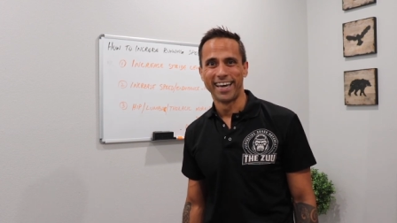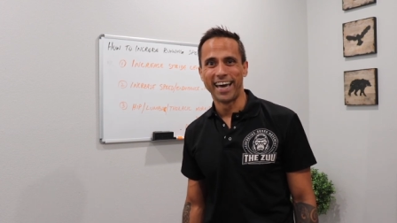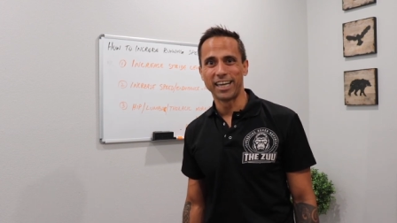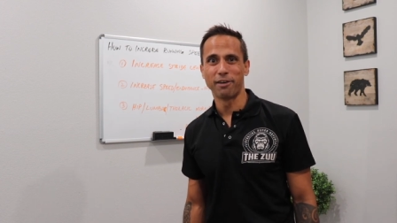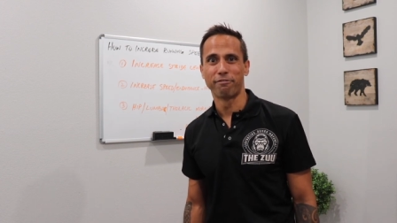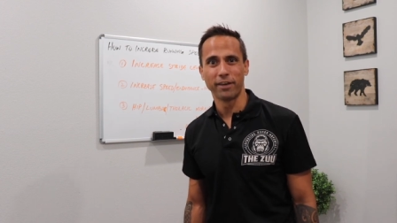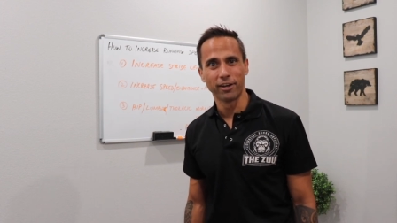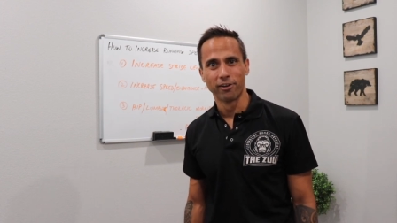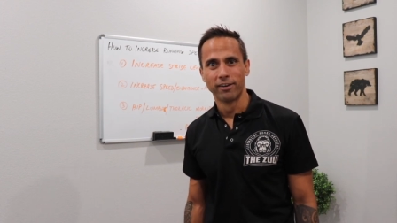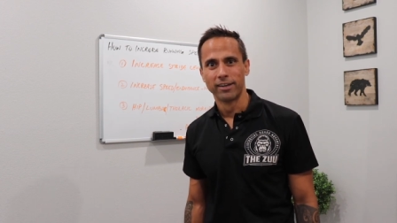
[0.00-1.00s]
How do you
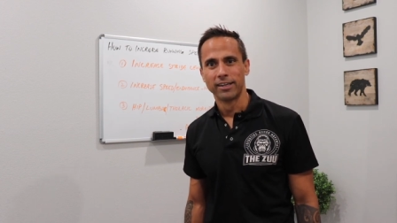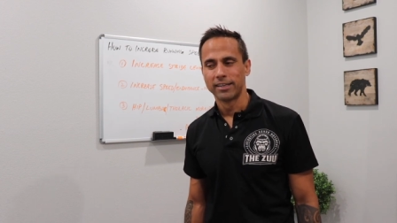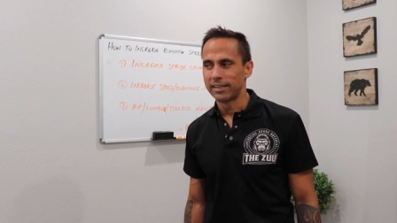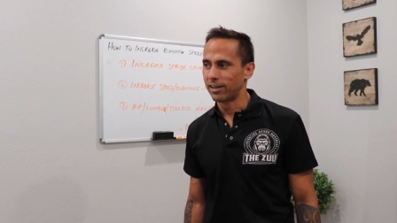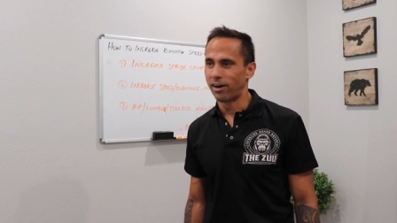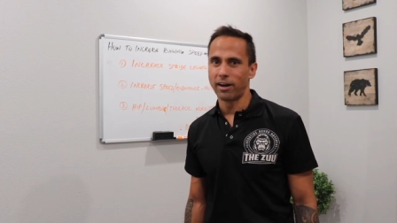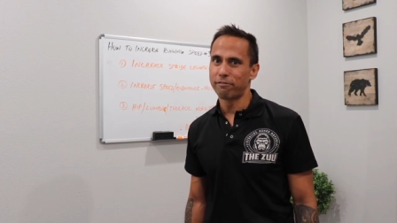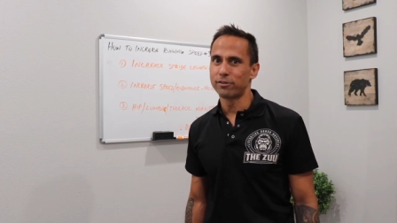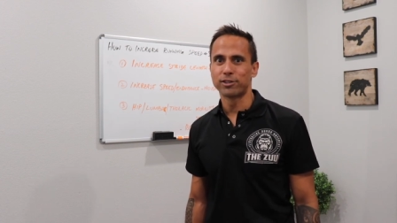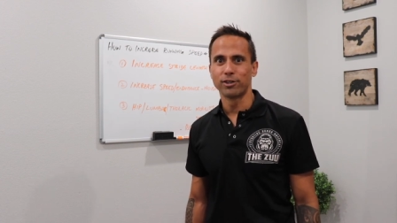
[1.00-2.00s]
feel? I don't
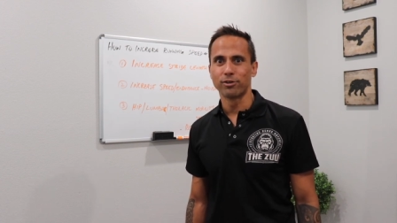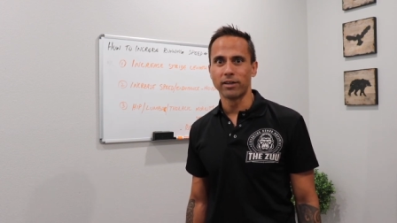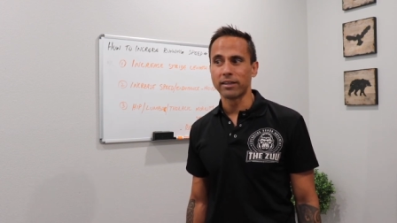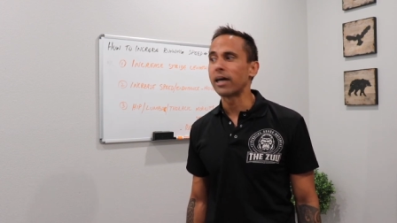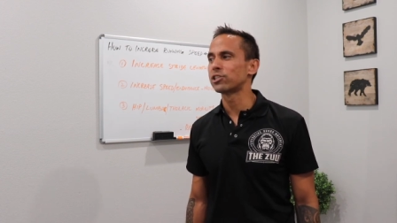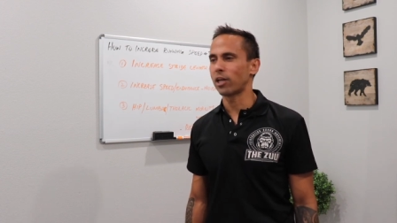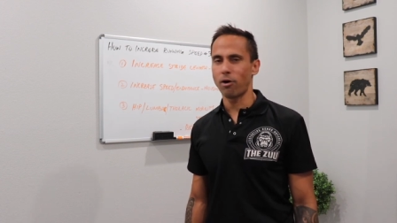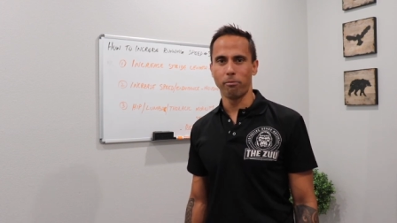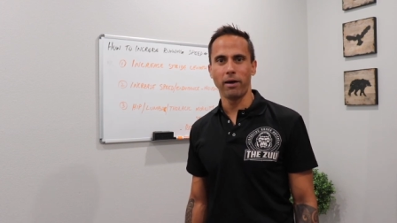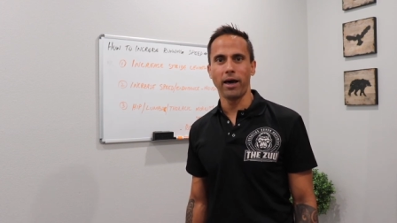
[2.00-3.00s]
feel too good. Now, how's your
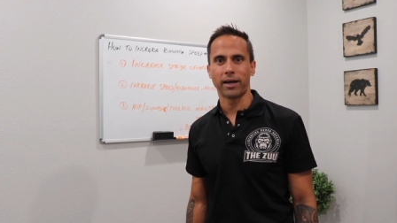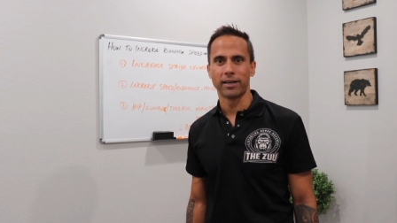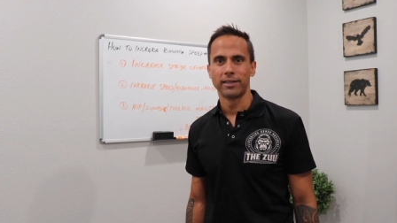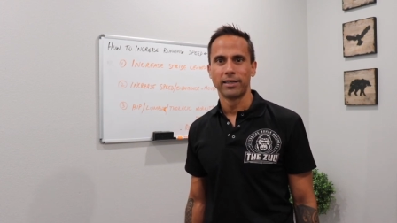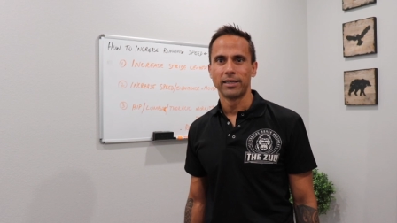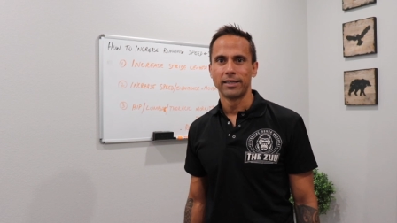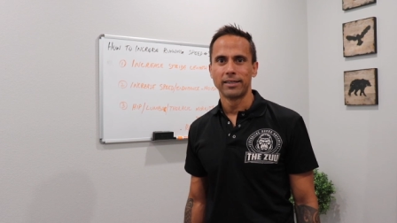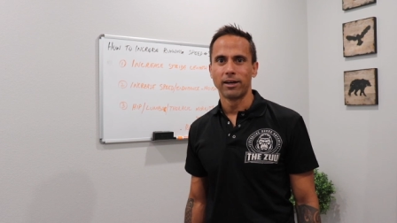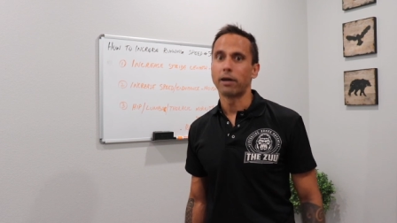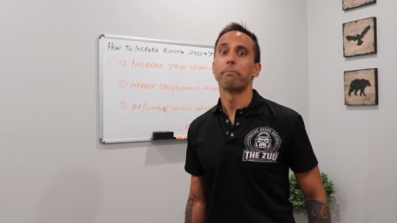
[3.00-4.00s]
lower back?
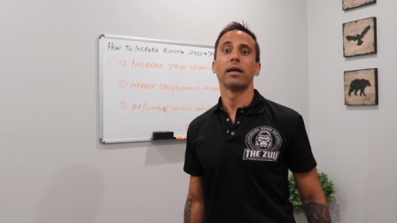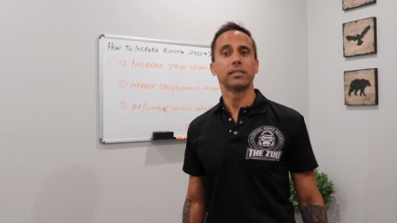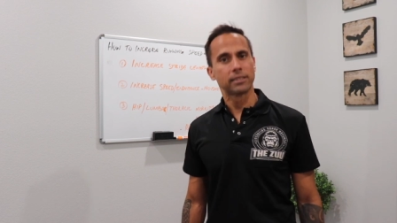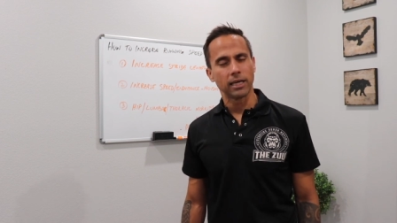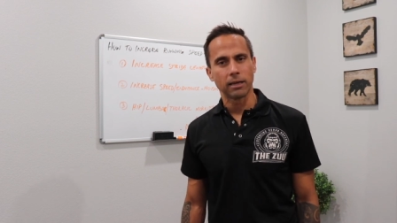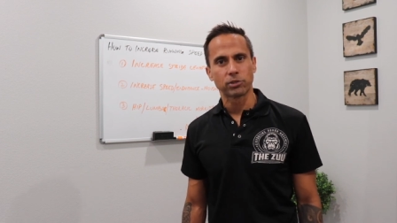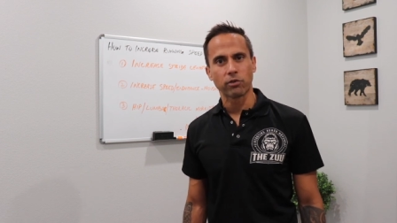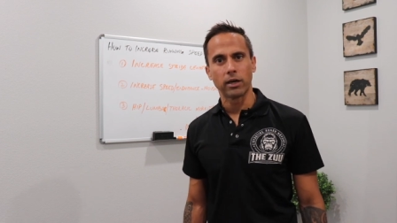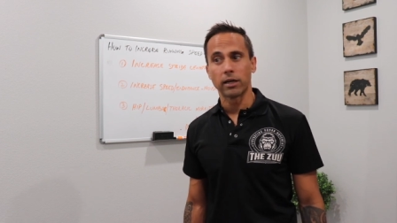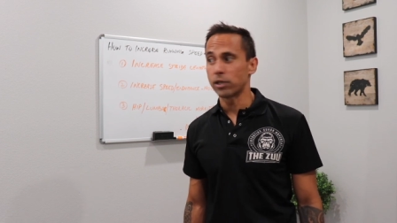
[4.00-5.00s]
I can barely stand up
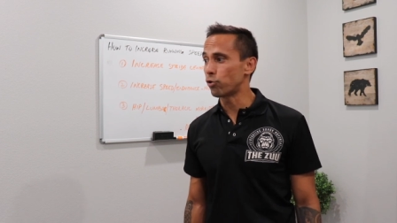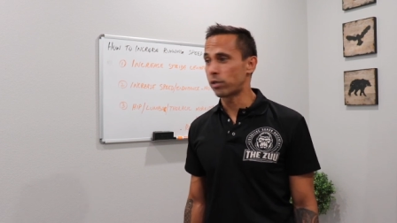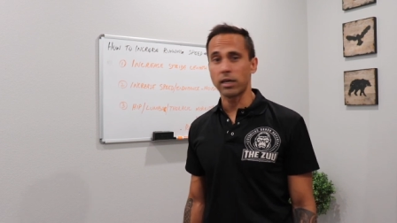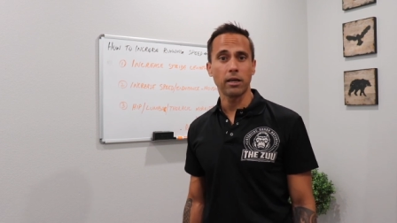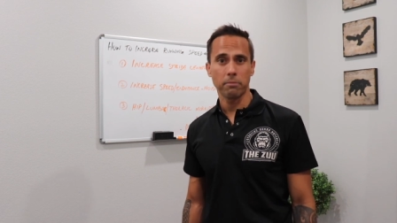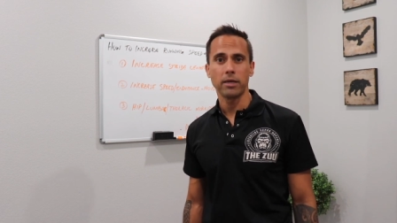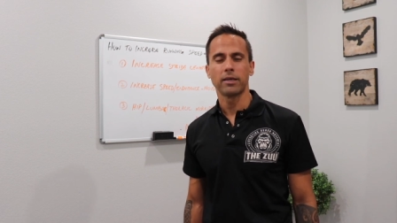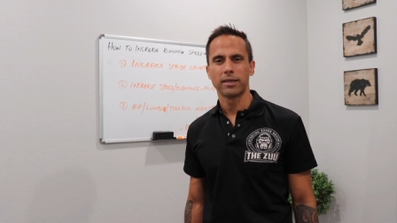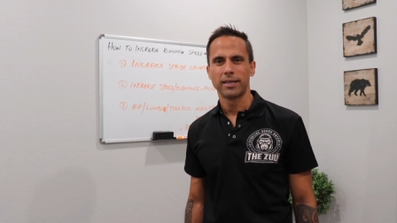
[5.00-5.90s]
straight. Are you kidding me?